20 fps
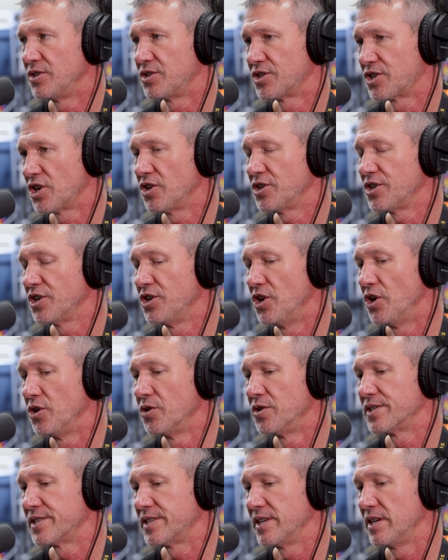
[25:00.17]
you start to
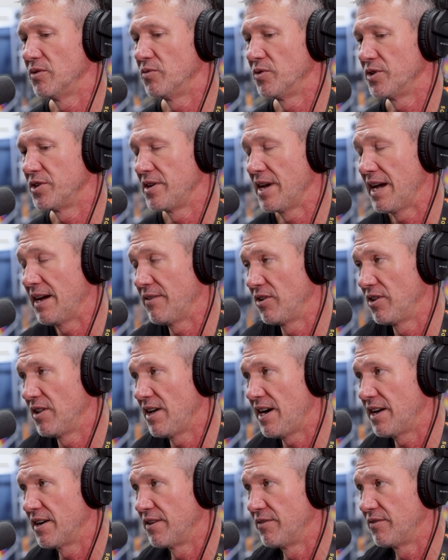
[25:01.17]
notice it when you have a
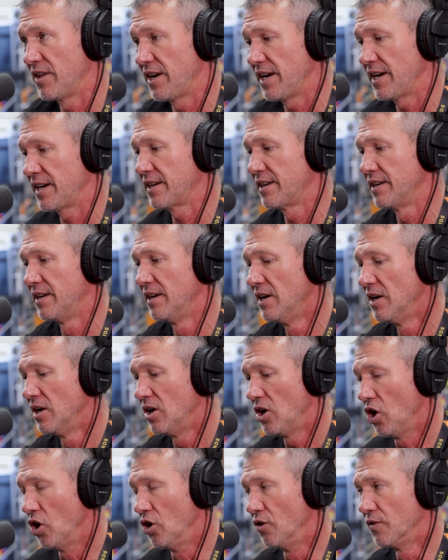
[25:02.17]
lot of like
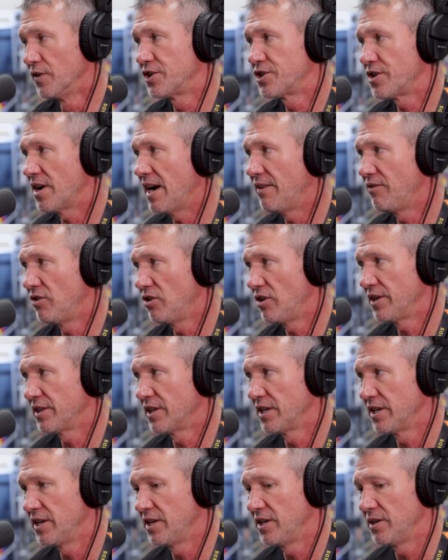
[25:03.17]
over travel
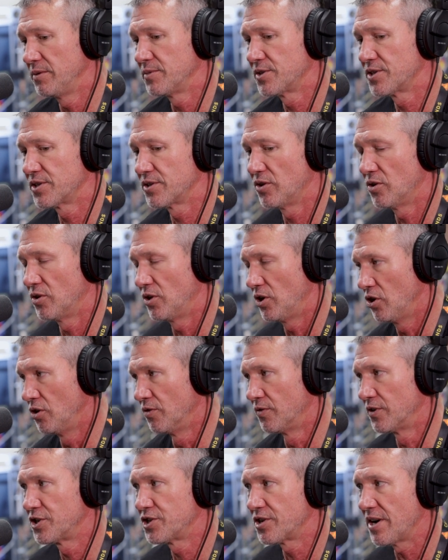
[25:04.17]
on limbs or
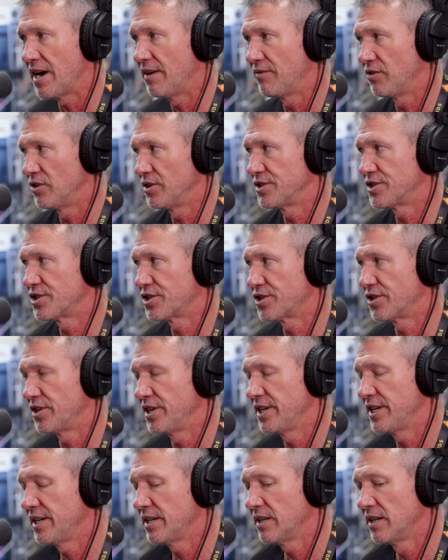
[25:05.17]
over travel on
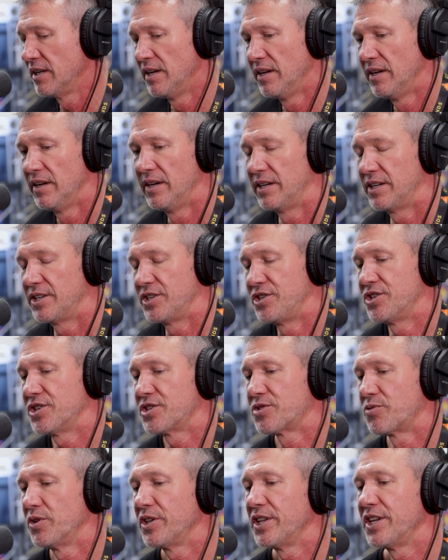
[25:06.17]
string. You
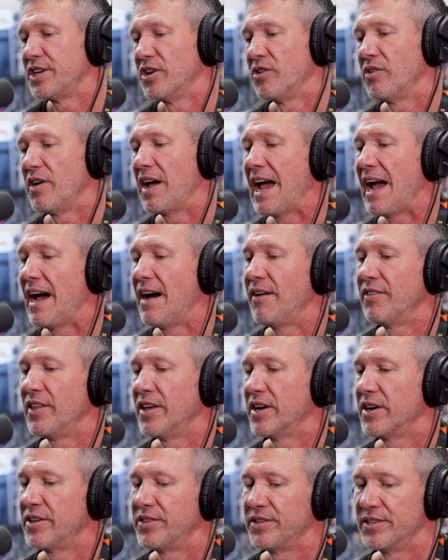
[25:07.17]
just really don't have
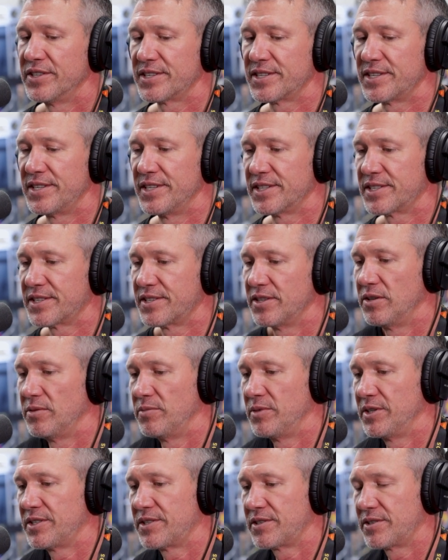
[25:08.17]
that on this
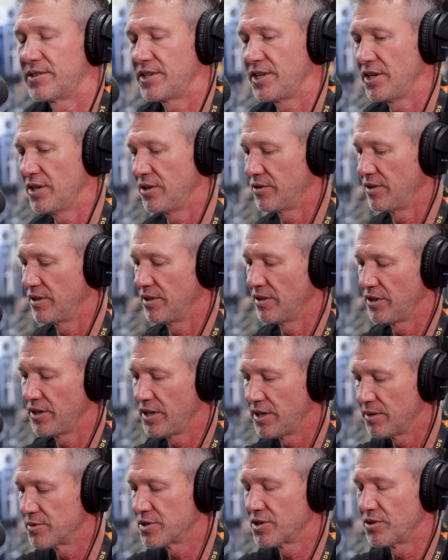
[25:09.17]
system. It's, you know, the
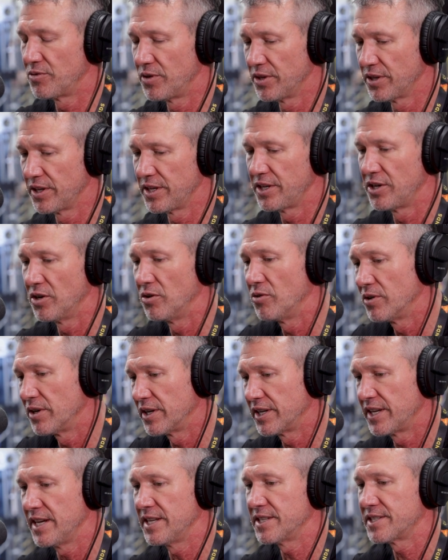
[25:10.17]
limbs are really going
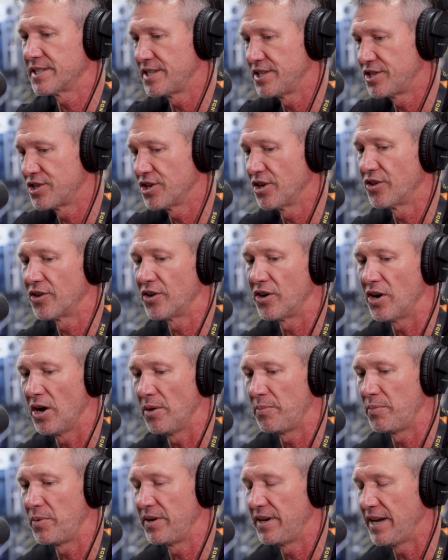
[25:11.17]
against each other
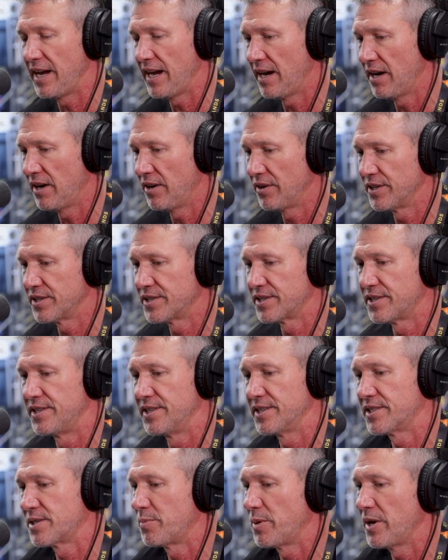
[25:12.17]
up and down. It's
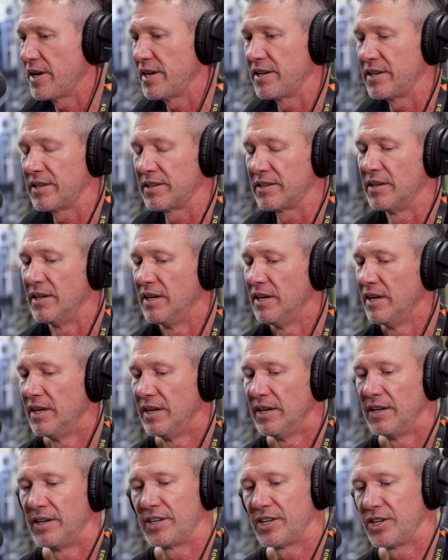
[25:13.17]
dissipating,
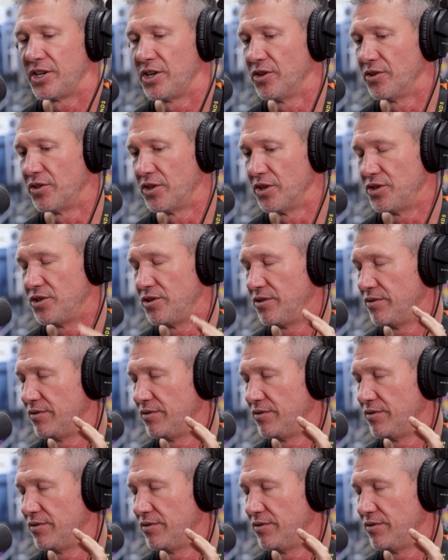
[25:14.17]
you know, the,